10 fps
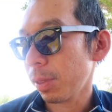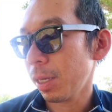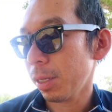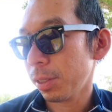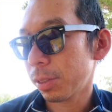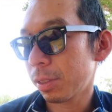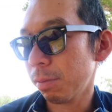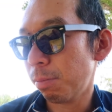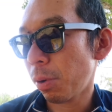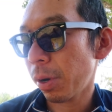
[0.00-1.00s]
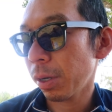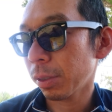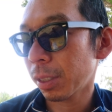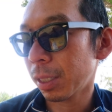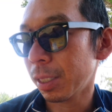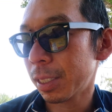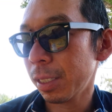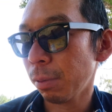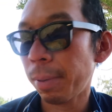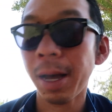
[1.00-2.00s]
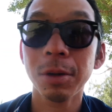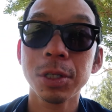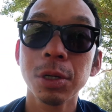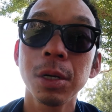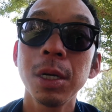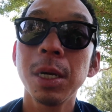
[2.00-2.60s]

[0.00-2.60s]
is to boil the seal pouch